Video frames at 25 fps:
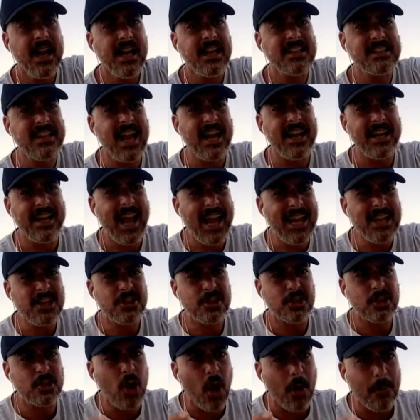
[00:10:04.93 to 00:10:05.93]
Is that they
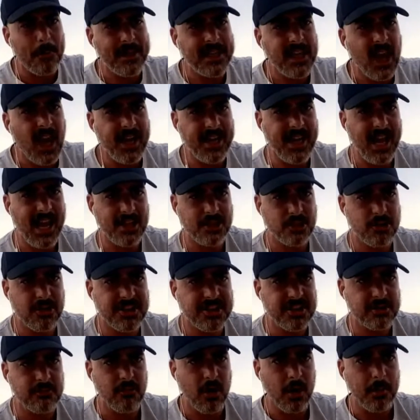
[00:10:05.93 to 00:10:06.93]
should not be going out of
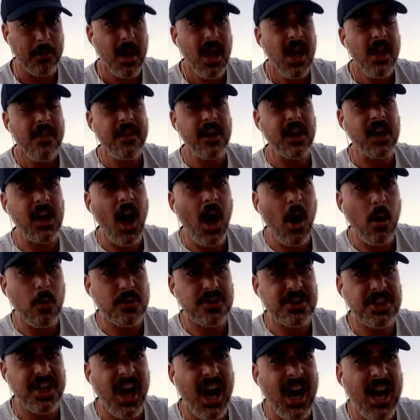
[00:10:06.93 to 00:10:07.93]
dressing room. The
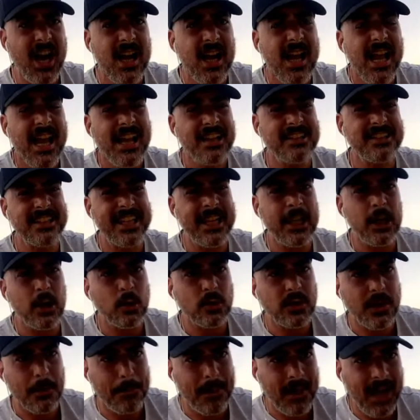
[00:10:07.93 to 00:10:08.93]
culture has
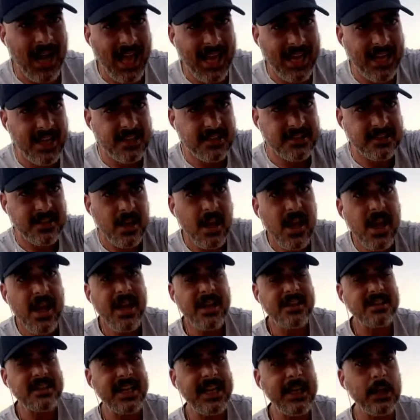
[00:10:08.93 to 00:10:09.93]
killed the players,
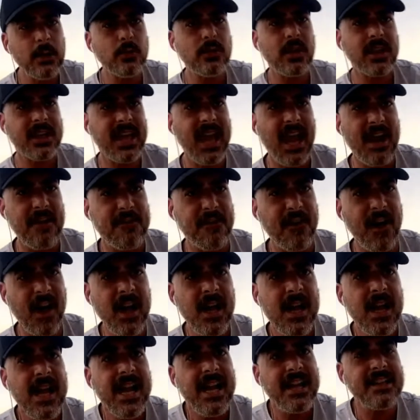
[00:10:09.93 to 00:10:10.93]
it's killed the gaffer,
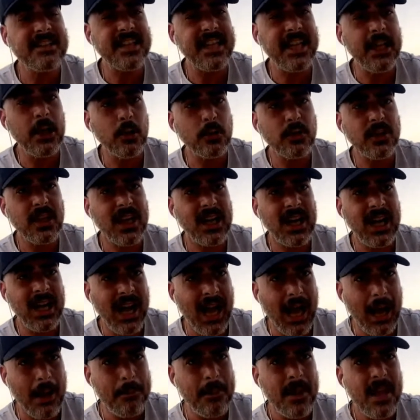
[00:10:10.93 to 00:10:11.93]
it's killed the
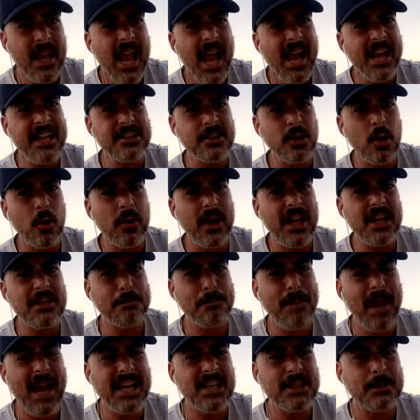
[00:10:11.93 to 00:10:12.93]
club, and it's all this
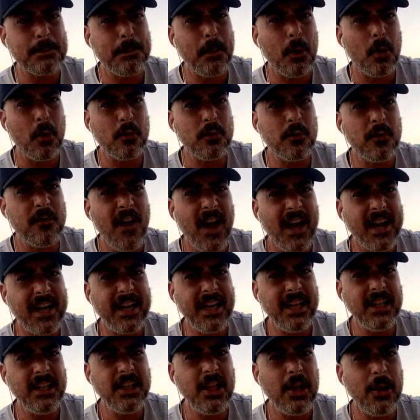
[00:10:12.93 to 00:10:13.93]
baseball
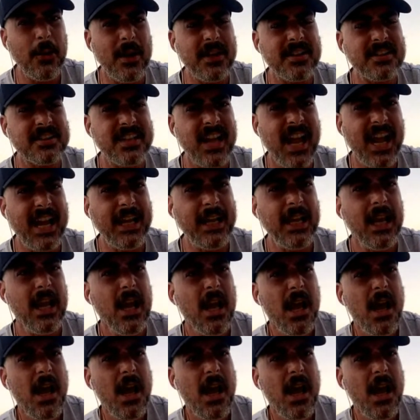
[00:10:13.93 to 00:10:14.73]
fucking USA